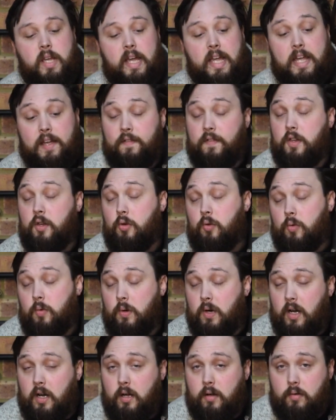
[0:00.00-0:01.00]
If
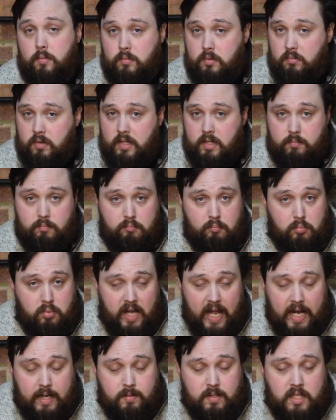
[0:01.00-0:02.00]
you
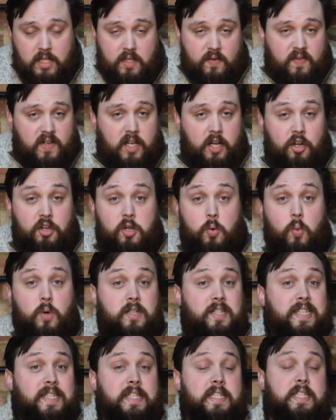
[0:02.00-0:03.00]
came to this video, you
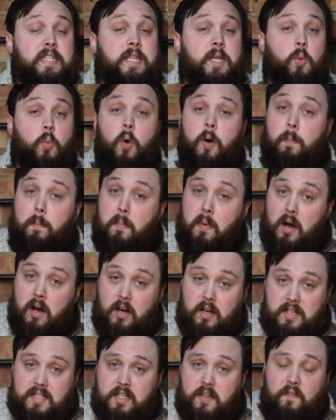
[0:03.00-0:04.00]
wanted to see what
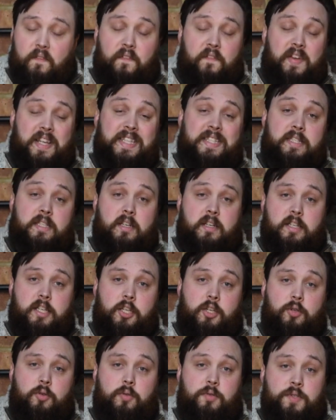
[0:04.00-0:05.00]
mask and fins I
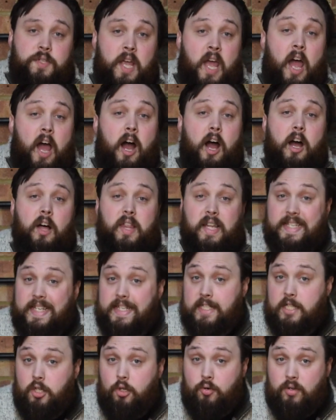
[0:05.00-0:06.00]
use, that's
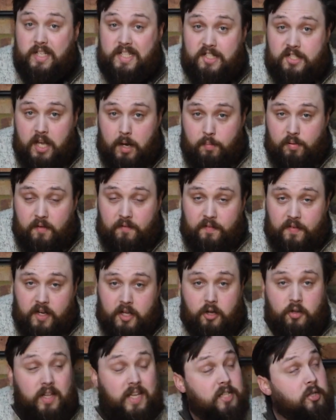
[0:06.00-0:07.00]
actually on a separate
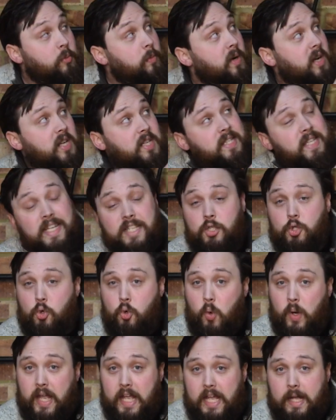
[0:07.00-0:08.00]
video. That's on my essential
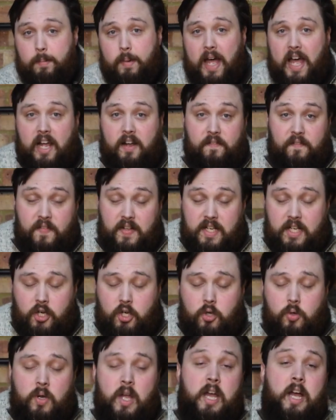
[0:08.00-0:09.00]
gear bag
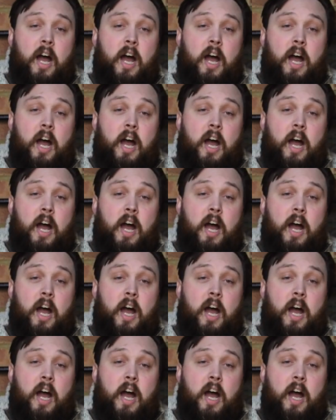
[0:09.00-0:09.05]
video.